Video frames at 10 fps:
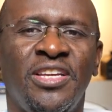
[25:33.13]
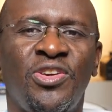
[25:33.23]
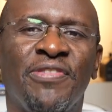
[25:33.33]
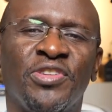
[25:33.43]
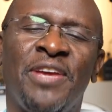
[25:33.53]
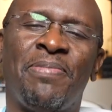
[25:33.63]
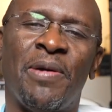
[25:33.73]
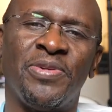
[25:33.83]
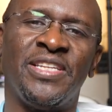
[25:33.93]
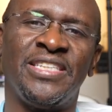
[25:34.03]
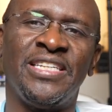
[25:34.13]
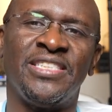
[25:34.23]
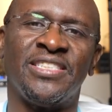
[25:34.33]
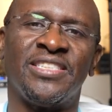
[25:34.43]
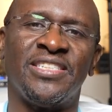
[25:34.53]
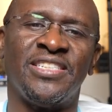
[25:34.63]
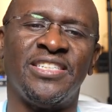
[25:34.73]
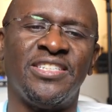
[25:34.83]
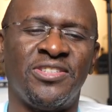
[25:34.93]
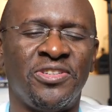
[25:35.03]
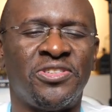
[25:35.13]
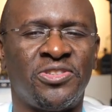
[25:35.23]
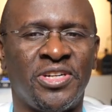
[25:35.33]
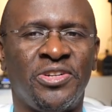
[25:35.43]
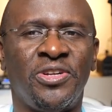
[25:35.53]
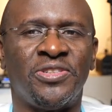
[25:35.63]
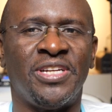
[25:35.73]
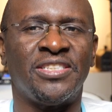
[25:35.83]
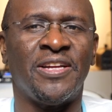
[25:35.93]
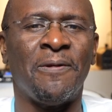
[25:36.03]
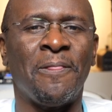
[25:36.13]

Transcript: you have to keep up with the changes. So ndio story ndio hiyo sasa.